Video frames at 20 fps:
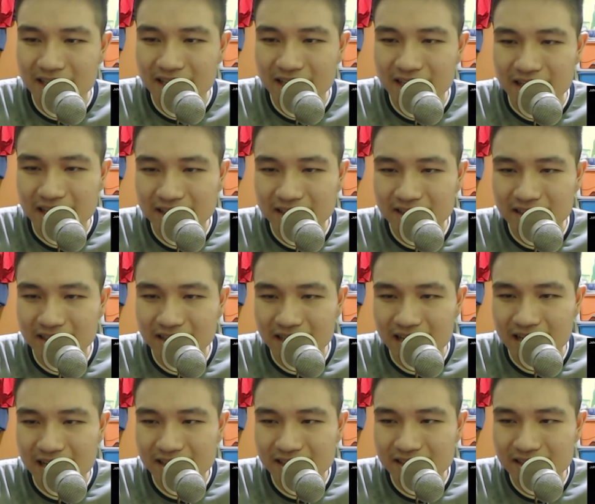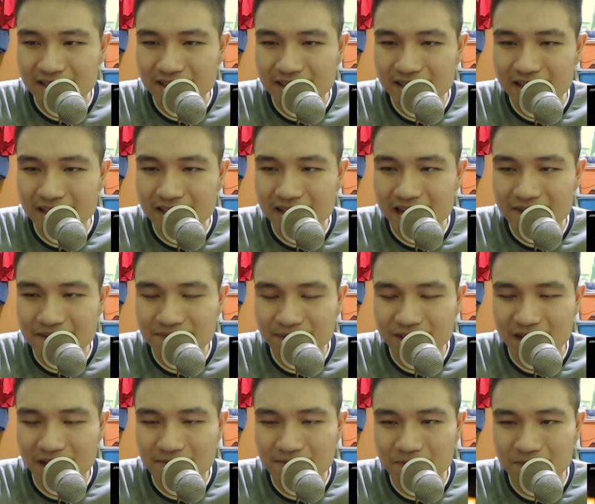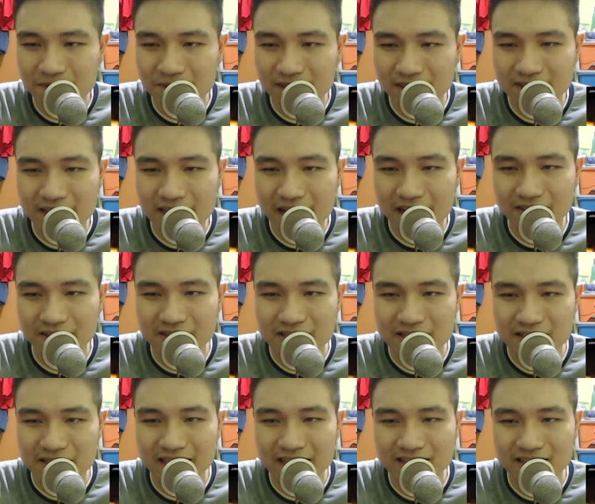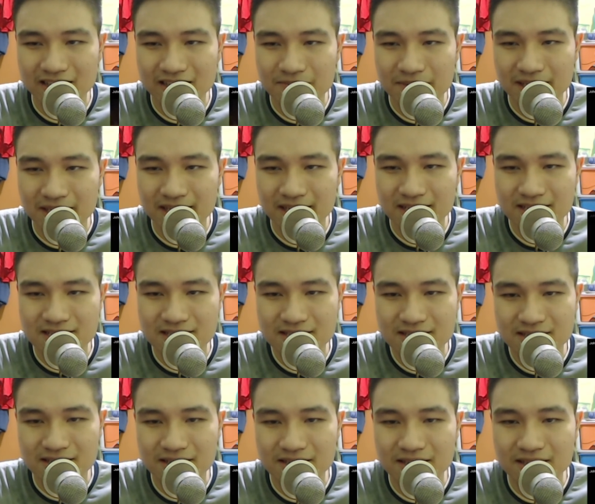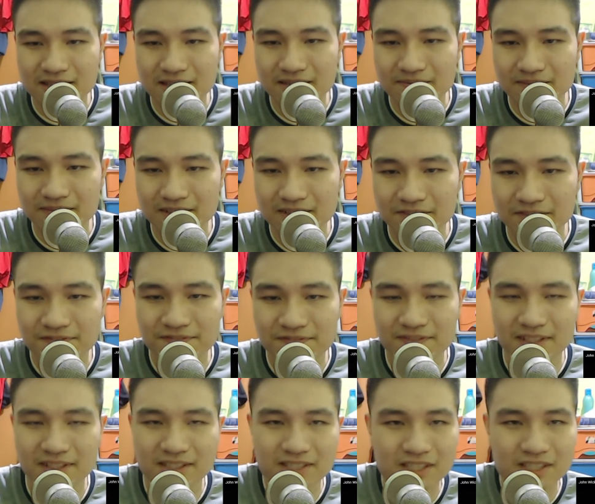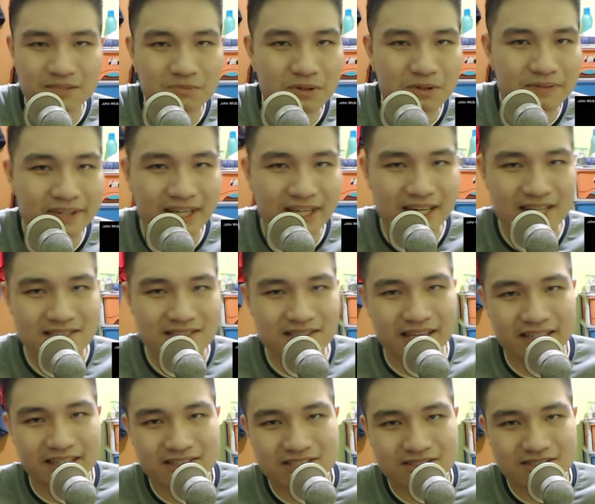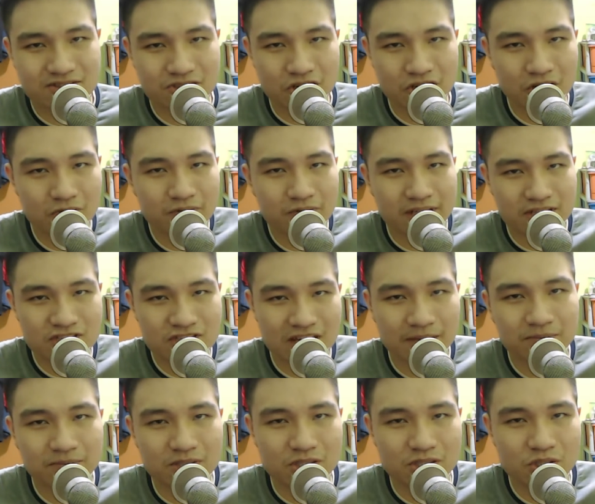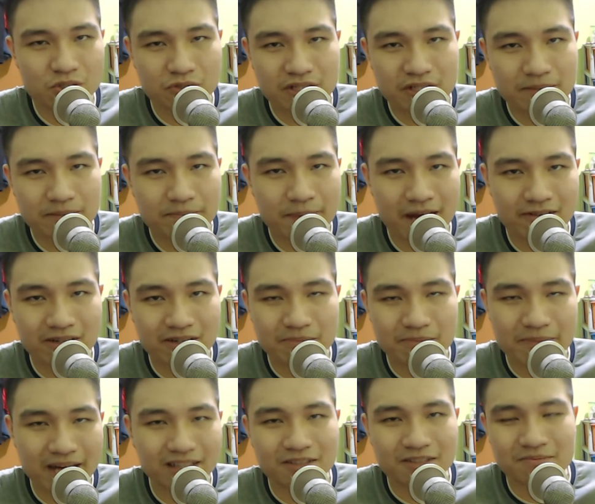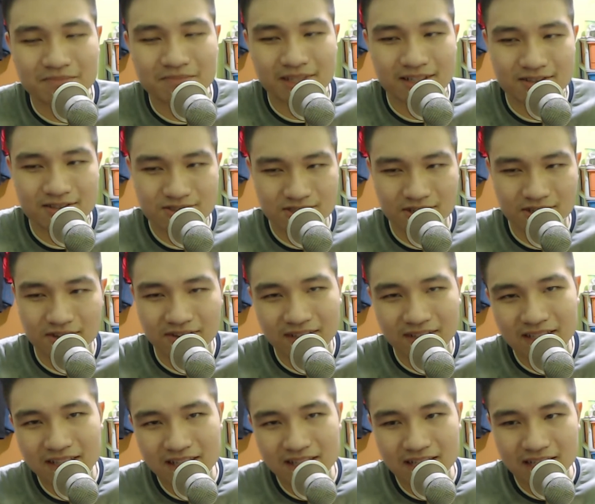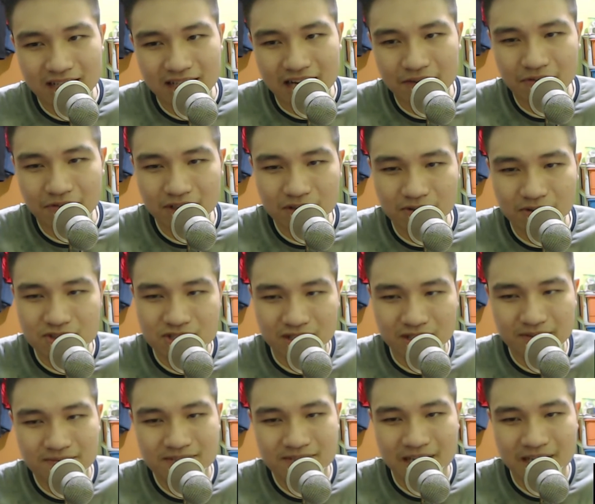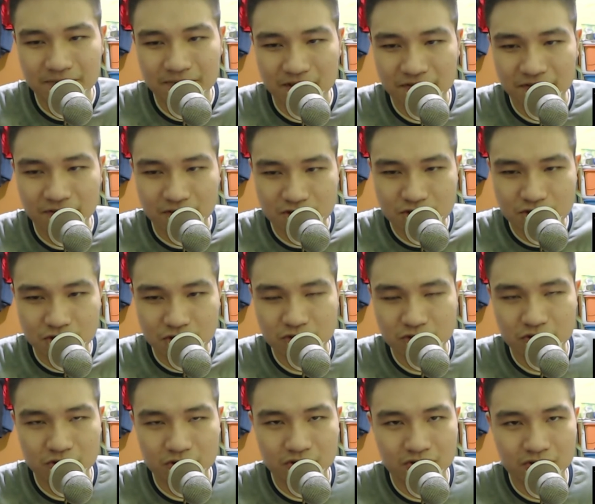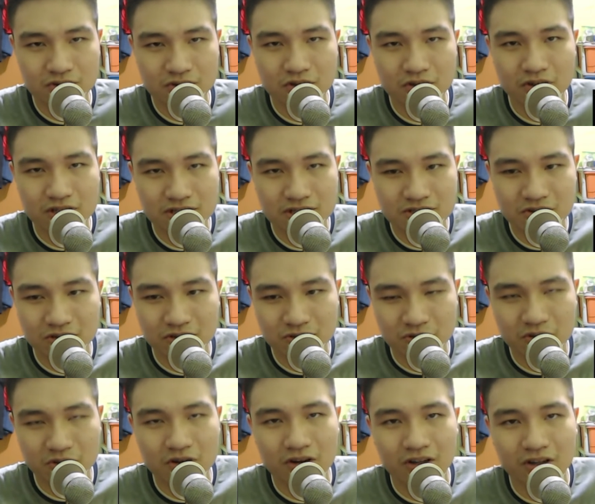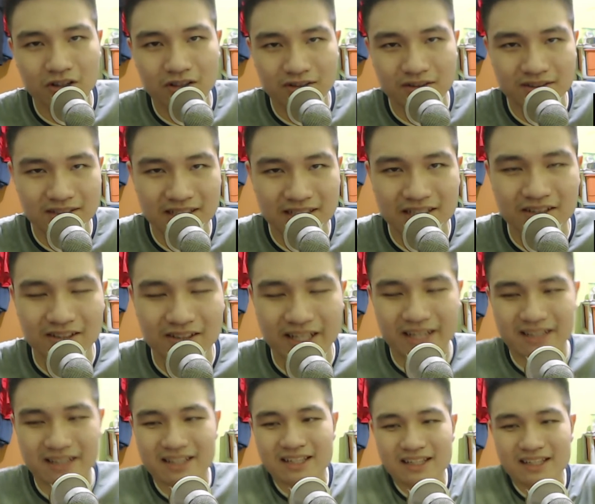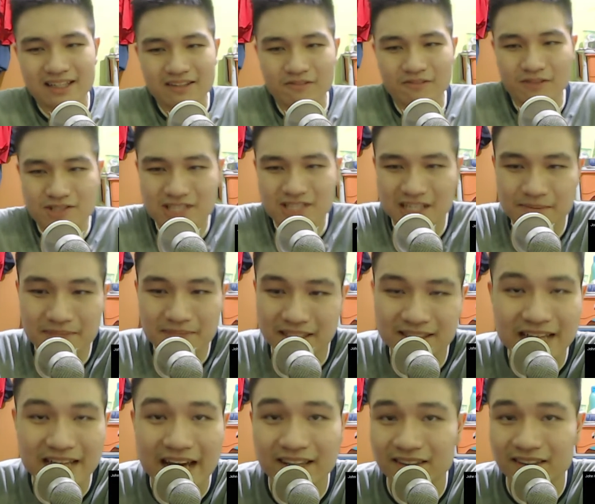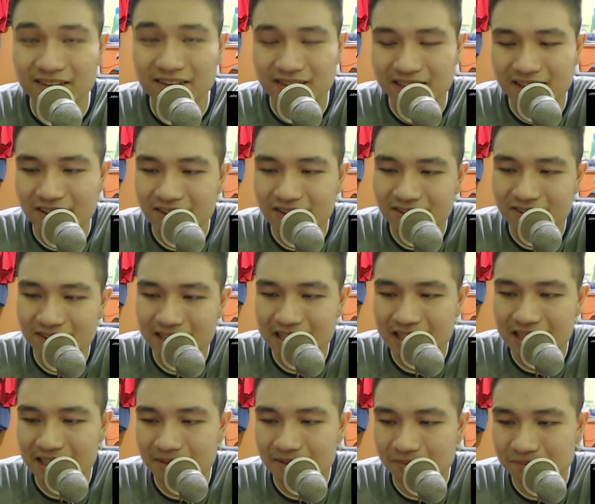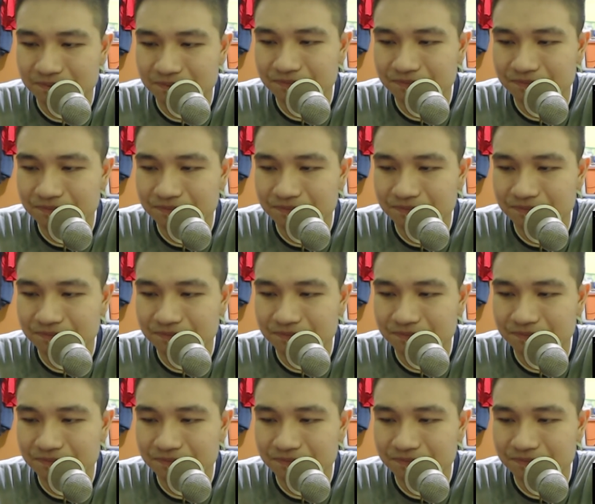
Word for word: I I think they haven't come up with the title yet. You know, because the the the third movie has like John Wick Chapter Three Parabellum. You know, so I wonder what ch- Chapter Four is going to go is going to call. You know, like was gonna be the title, you know. Um,